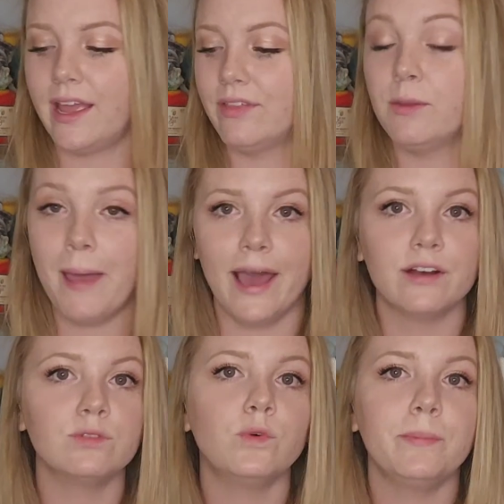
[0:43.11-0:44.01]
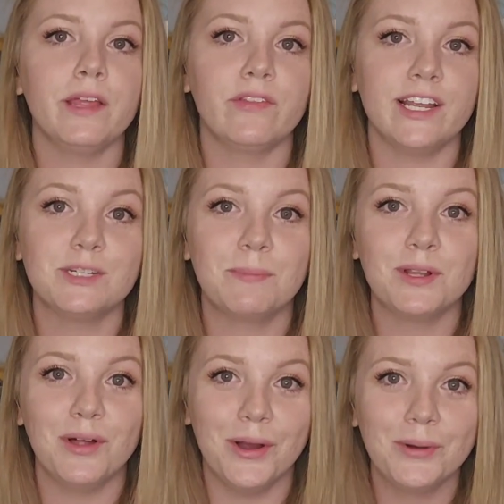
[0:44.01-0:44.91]
and the pattern will be linked
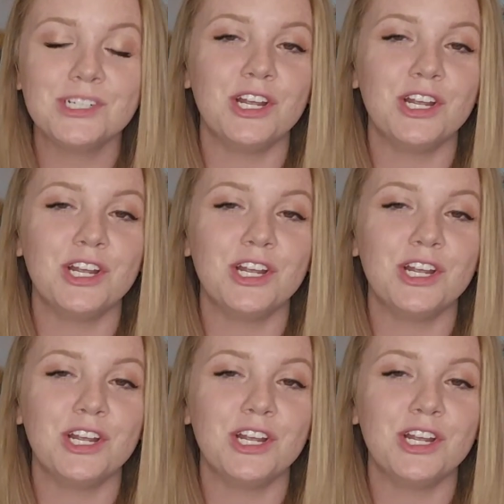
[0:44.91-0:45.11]
below.